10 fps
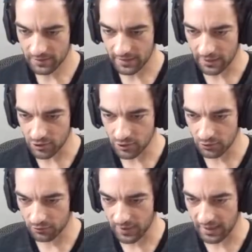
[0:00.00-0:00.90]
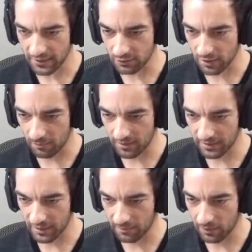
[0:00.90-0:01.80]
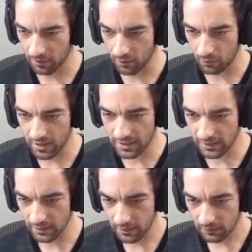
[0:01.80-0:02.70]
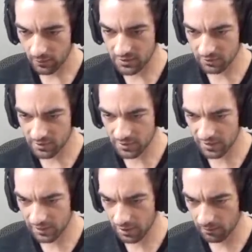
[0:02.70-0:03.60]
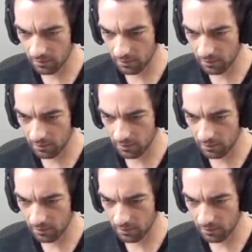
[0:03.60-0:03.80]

Got you. Thank you. Come again. I'm here all week. Was there, is there a guy?